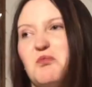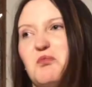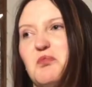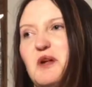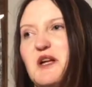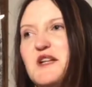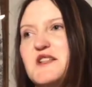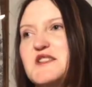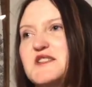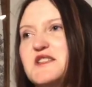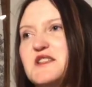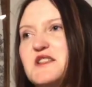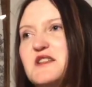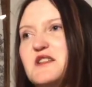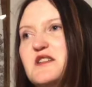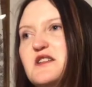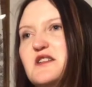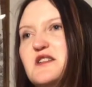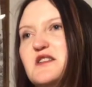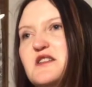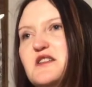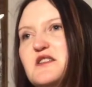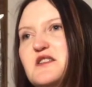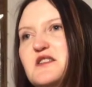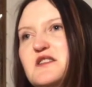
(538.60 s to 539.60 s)
basically
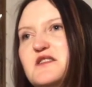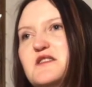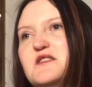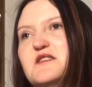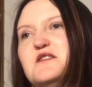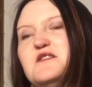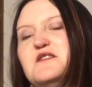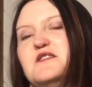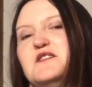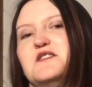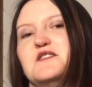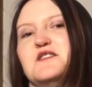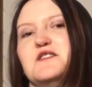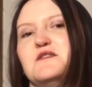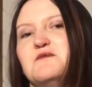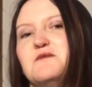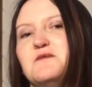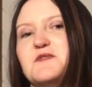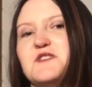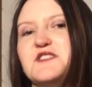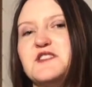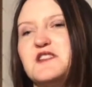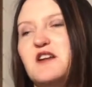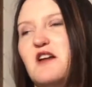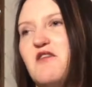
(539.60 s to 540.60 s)
the
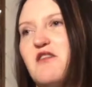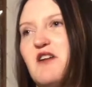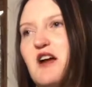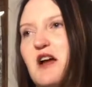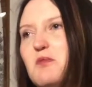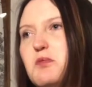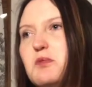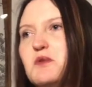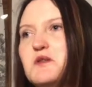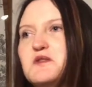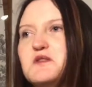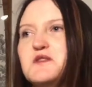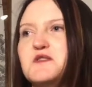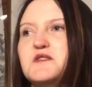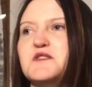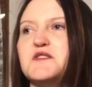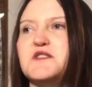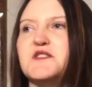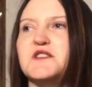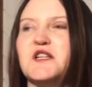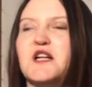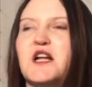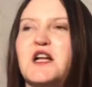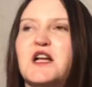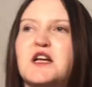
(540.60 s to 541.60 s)
stuff
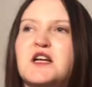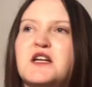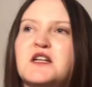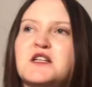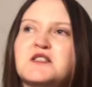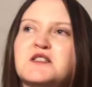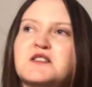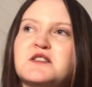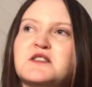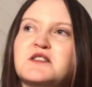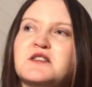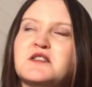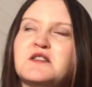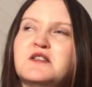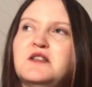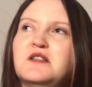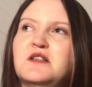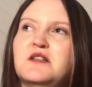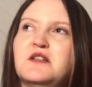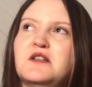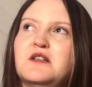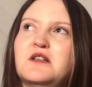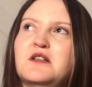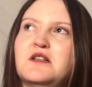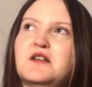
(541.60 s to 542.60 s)
happens, and
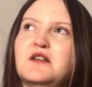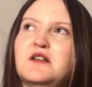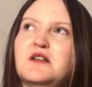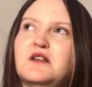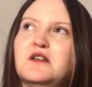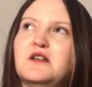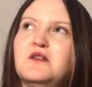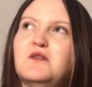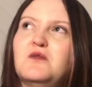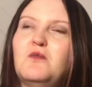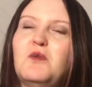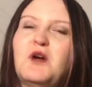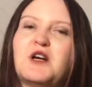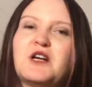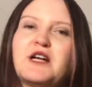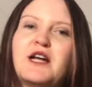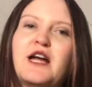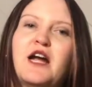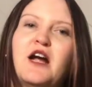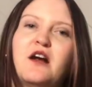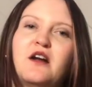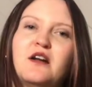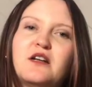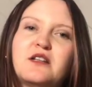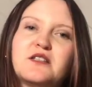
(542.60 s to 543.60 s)
one
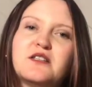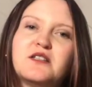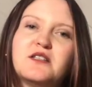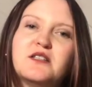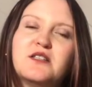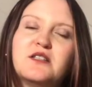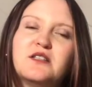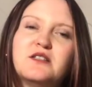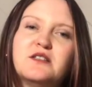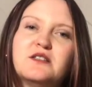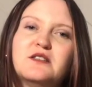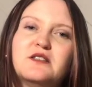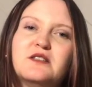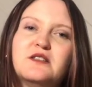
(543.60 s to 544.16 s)
character